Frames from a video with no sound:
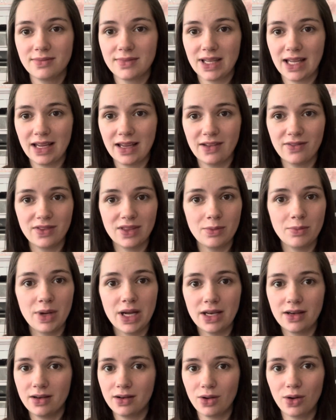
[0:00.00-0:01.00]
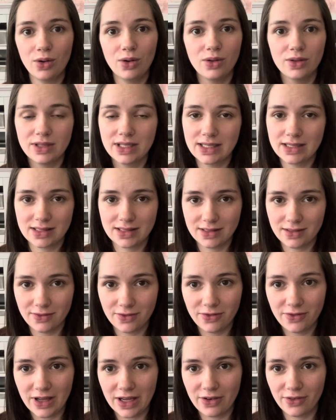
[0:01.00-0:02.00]
Like if the buttonhole doesn't
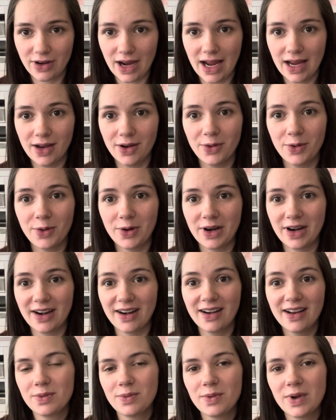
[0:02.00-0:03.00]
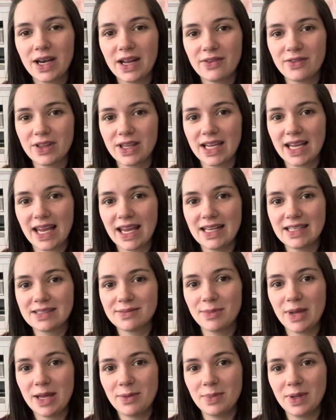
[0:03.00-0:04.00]
fit right, or whatever the case
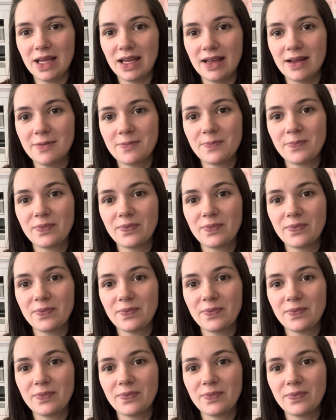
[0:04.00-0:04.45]
may be.